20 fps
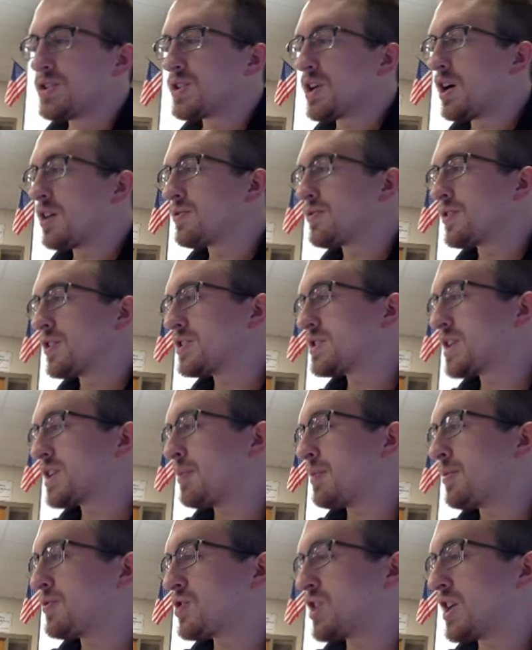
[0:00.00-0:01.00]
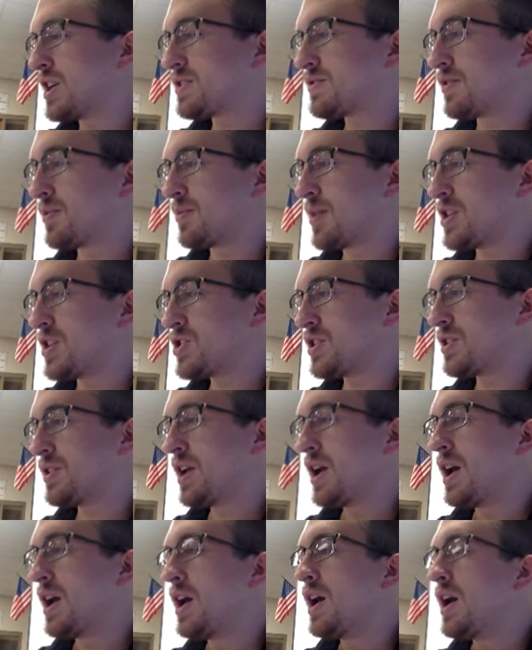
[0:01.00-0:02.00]
our first type of transformation.
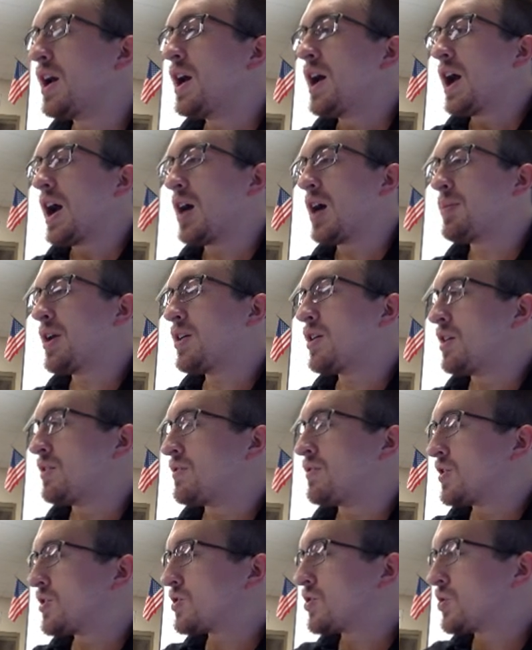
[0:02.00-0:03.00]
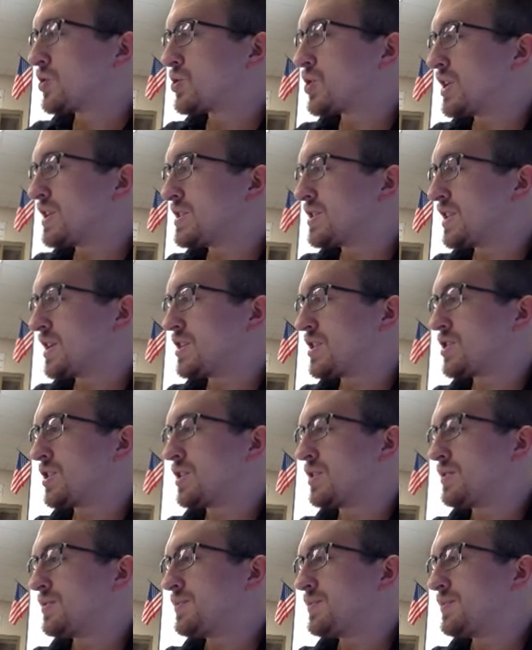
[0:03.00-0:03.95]
How about a vertical translation?